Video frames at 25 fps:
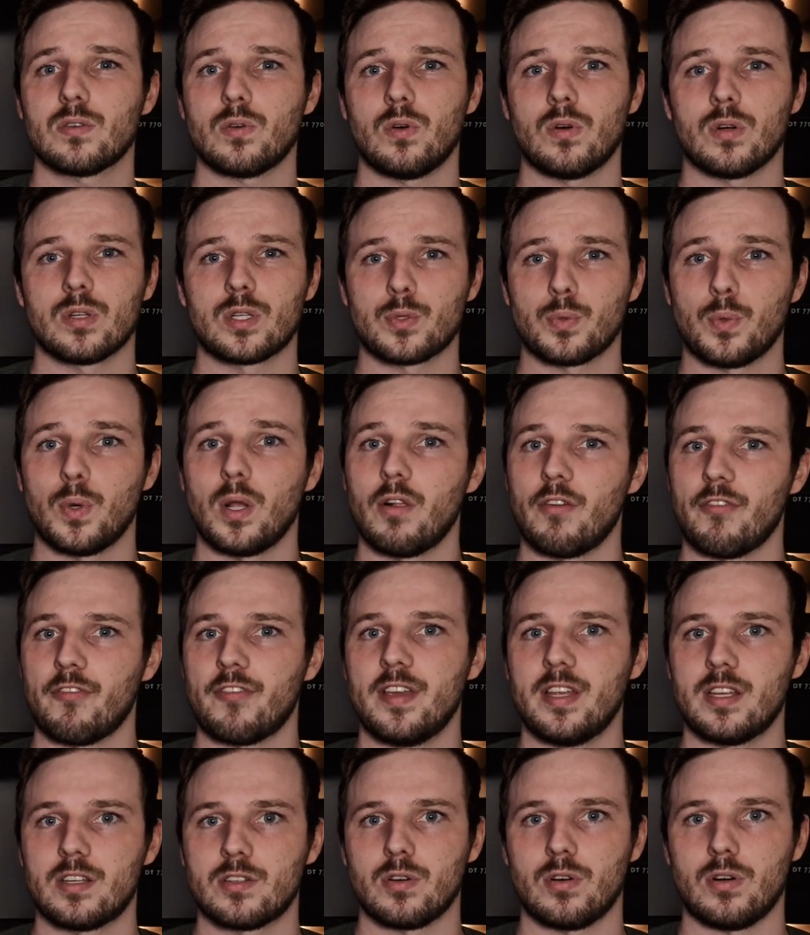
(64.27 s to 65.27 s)
or 12
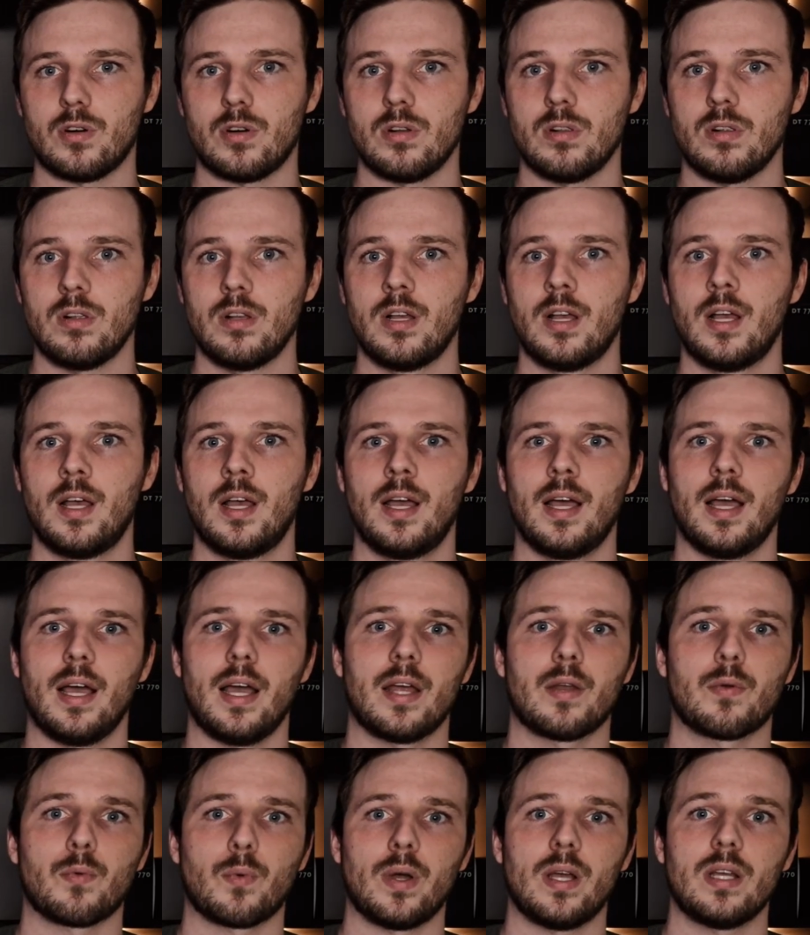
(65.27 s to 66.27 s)
feet tall
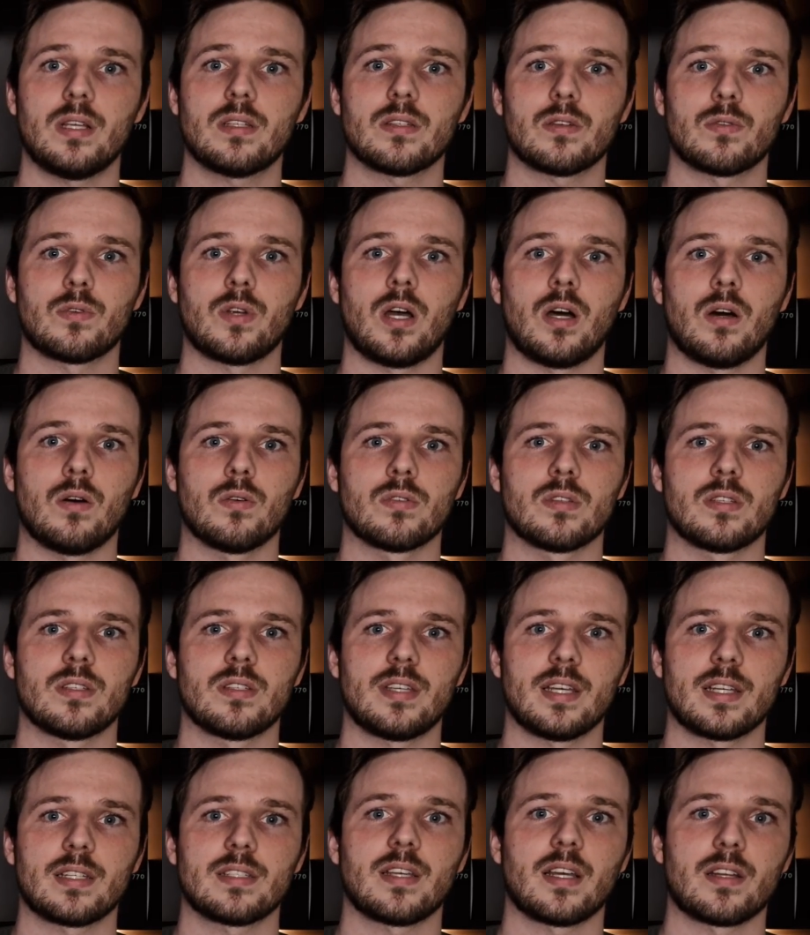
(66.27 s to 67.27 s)
and weighs around
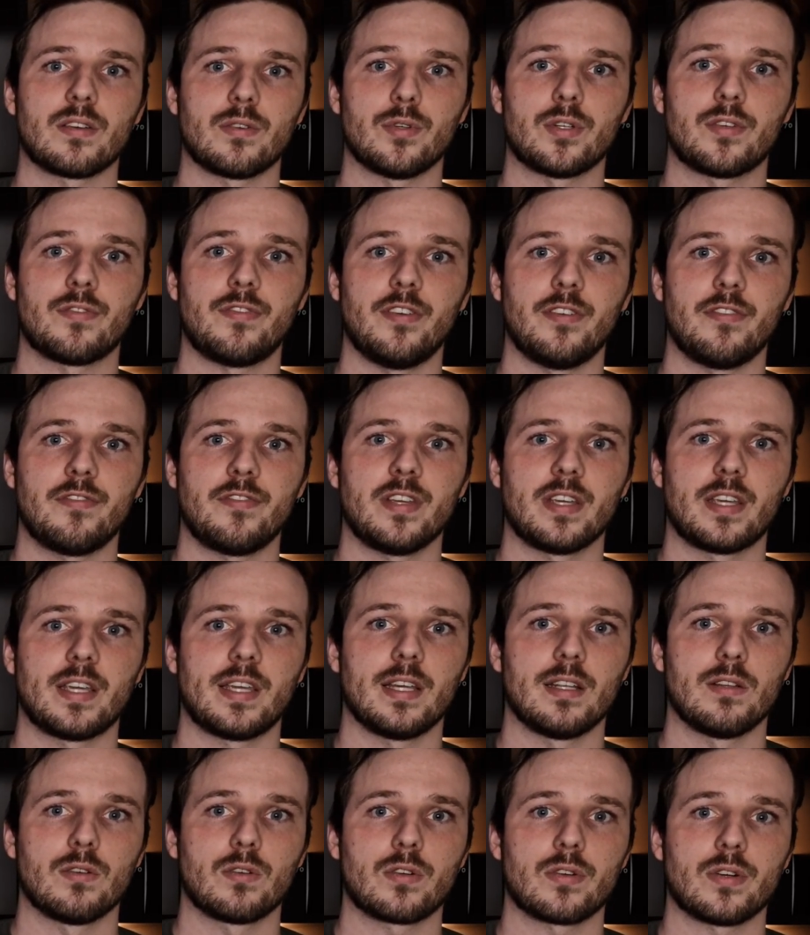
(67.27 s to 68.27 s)
650
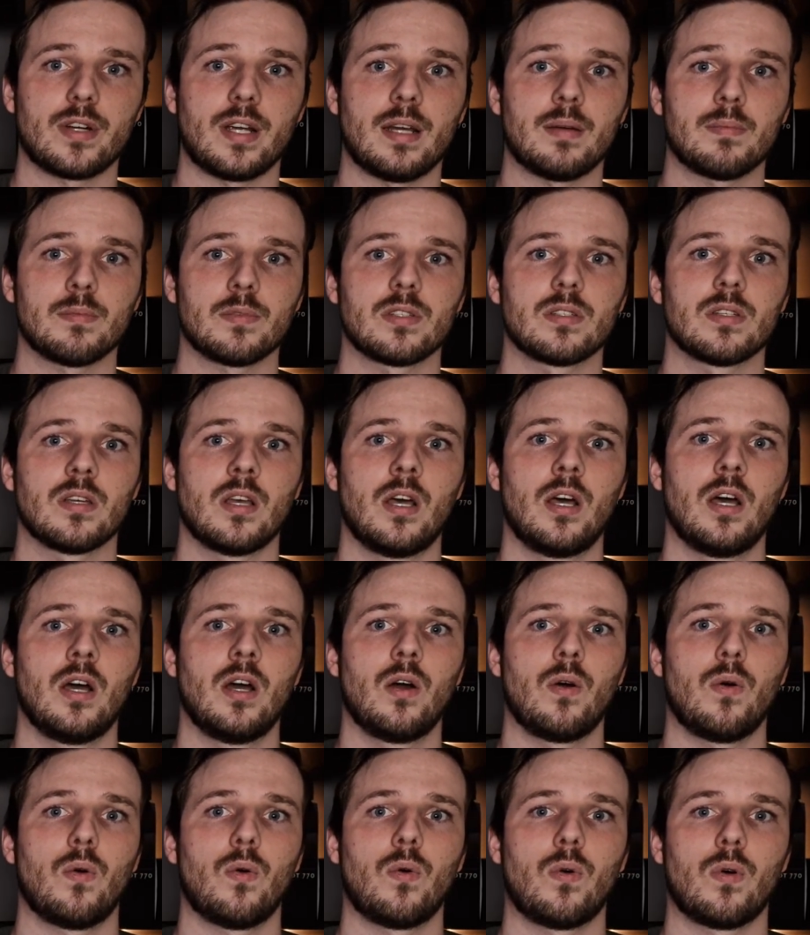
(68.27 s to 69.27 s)
kilograms
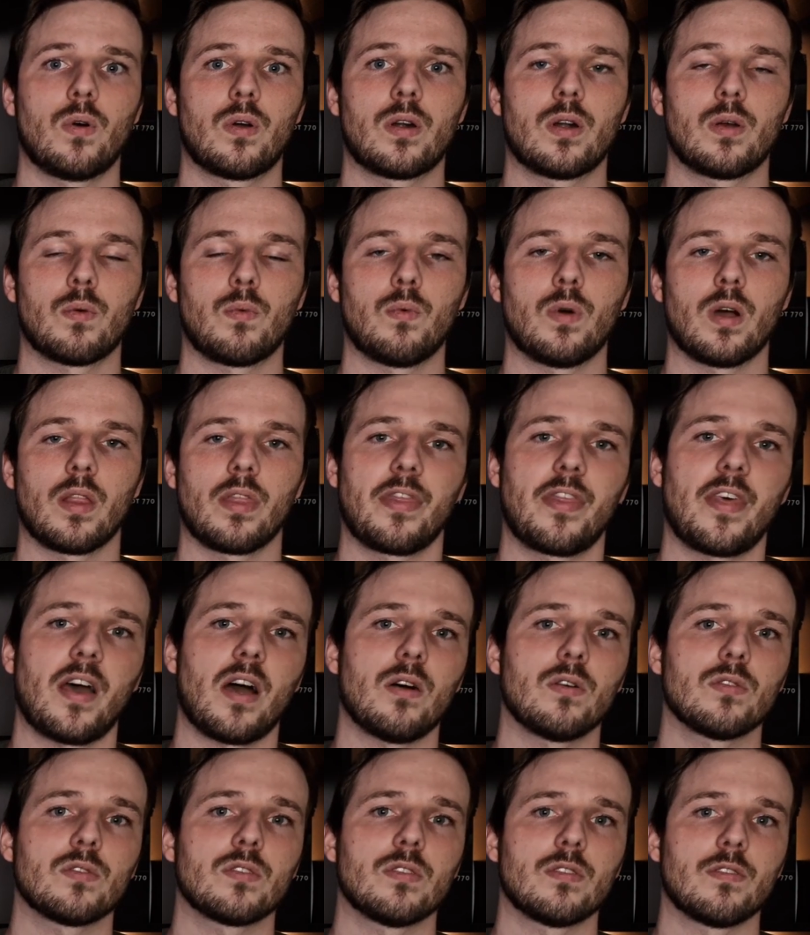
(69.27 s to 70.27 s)
or
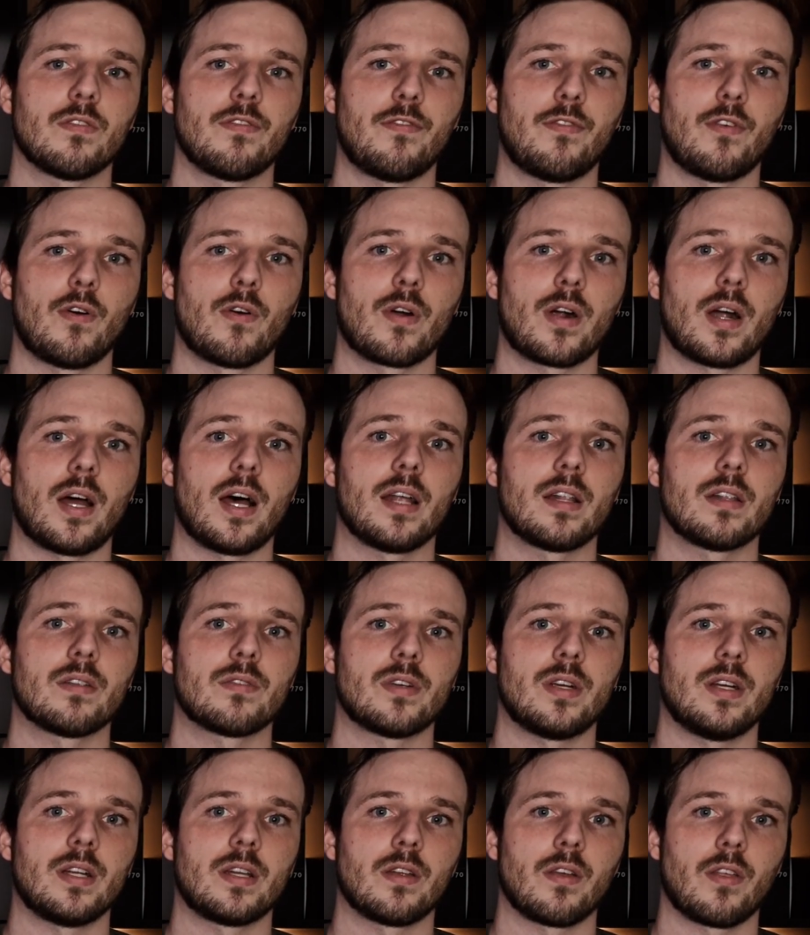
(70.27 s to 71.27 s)

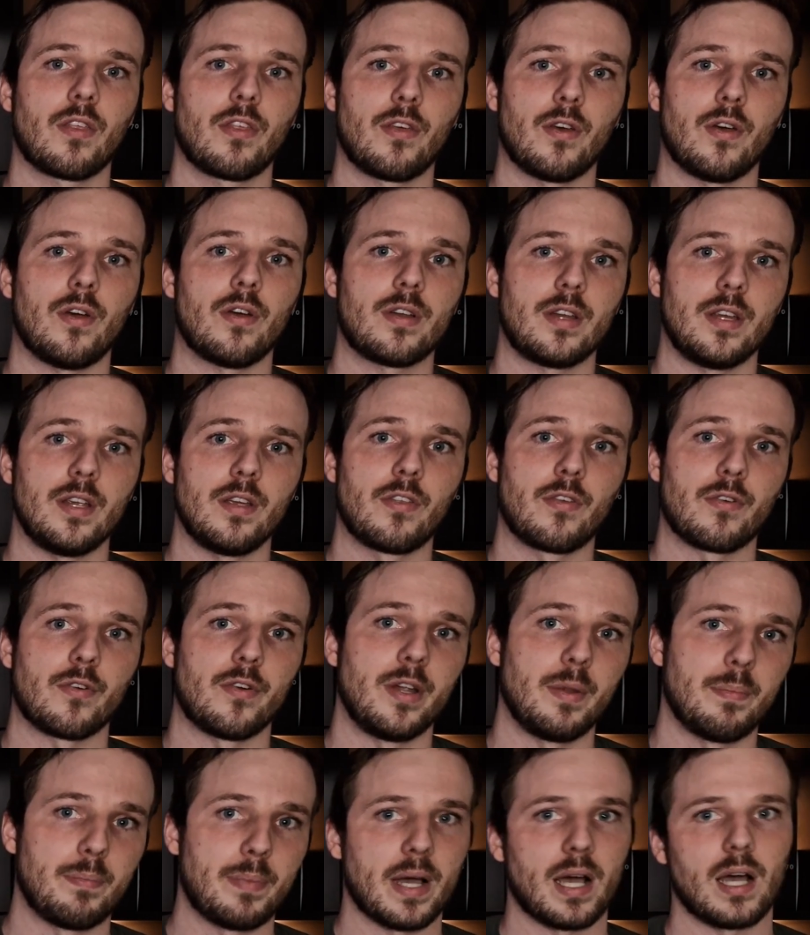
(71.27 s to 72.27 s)

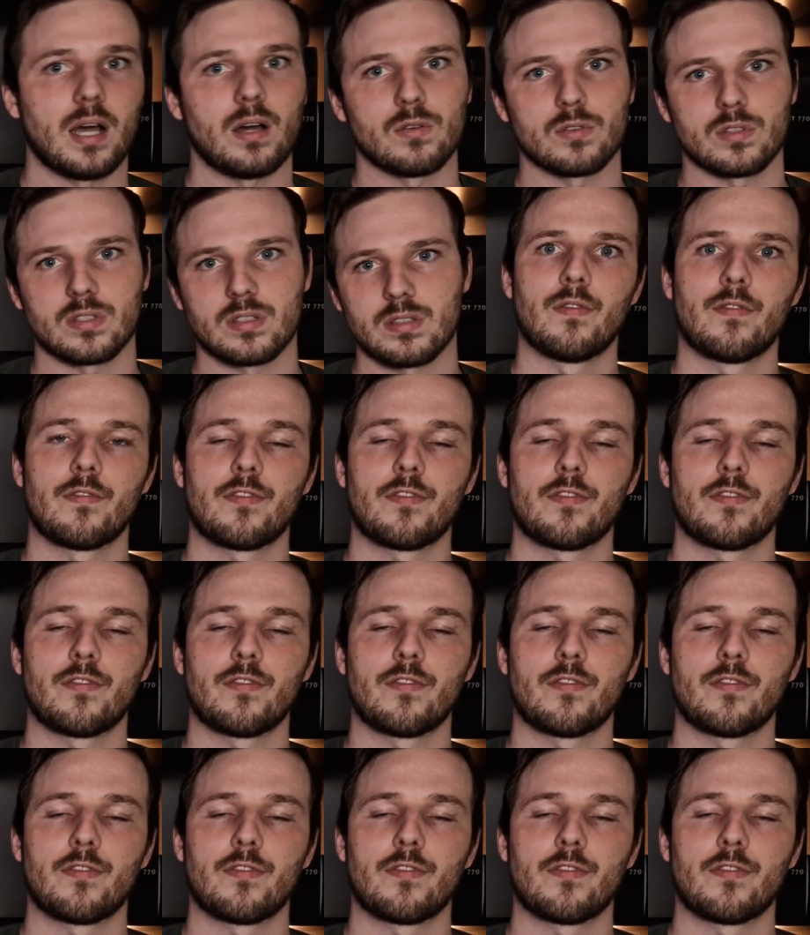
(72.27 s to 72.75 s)
1,433 pounds.